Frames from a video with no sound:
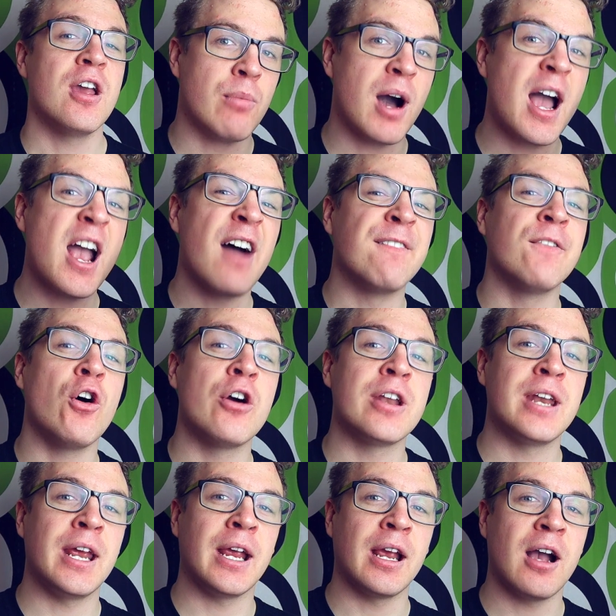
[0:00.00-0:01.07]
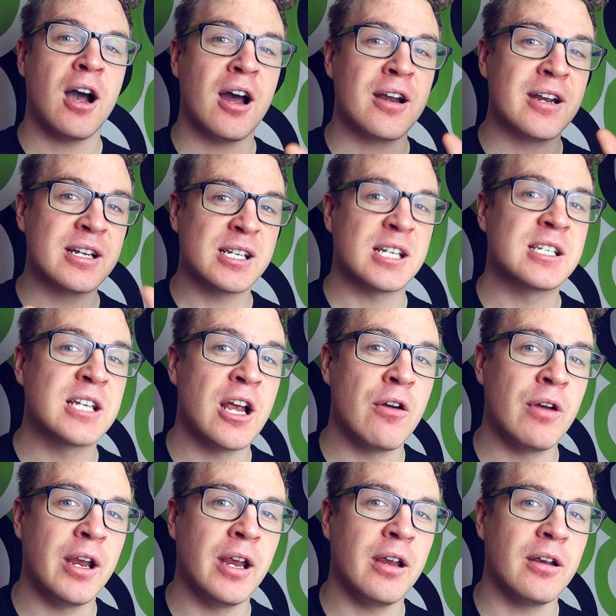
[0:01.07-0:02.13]
by avoiding
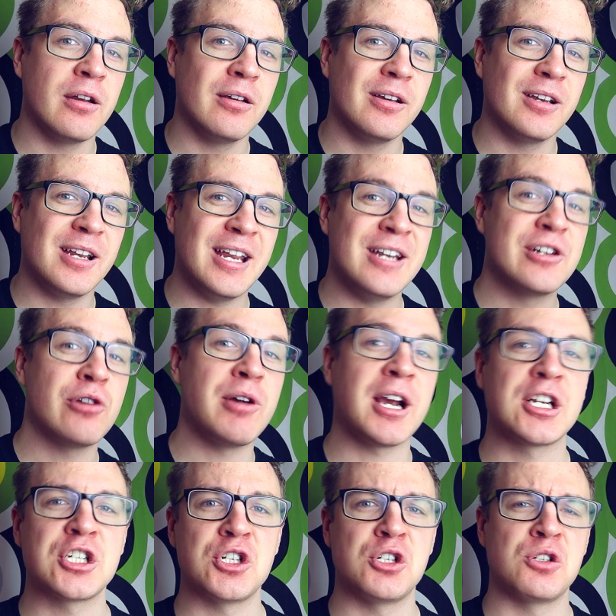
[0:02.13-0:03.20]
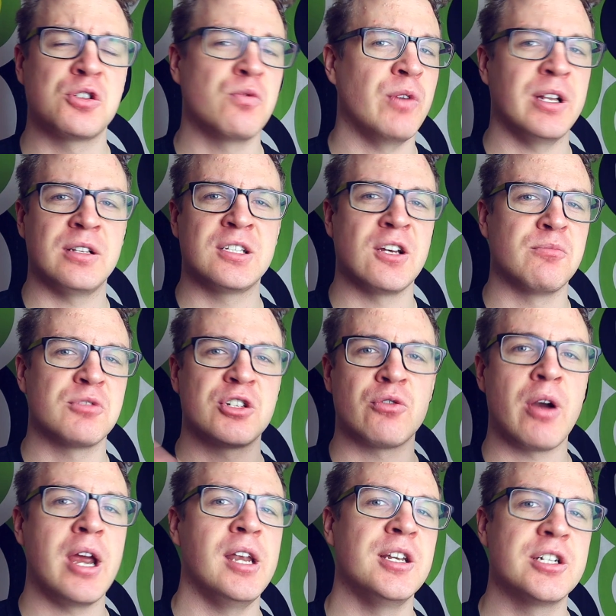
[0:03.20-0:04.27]
unnecessary interactions with some
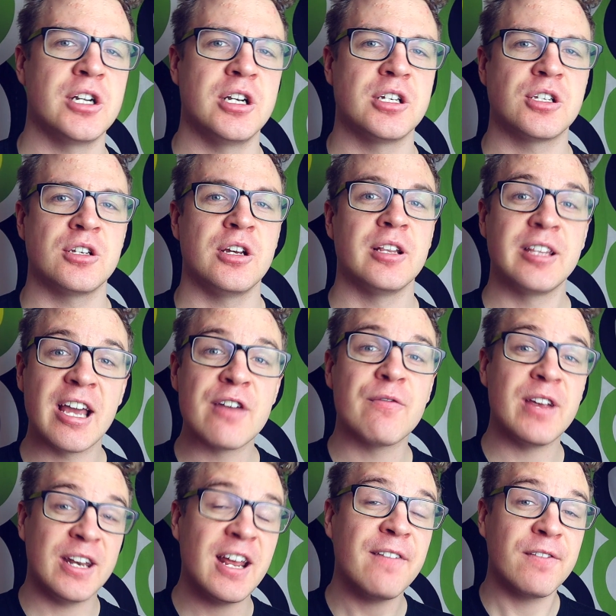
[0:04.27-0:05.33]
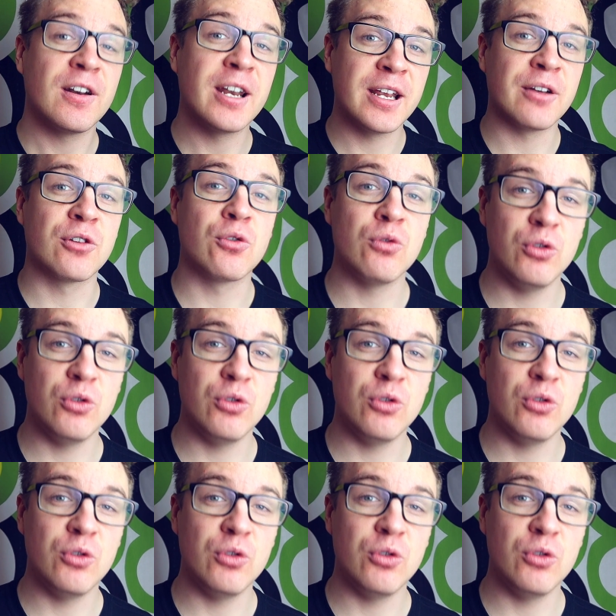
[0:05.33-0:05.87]
strangers, then we definitely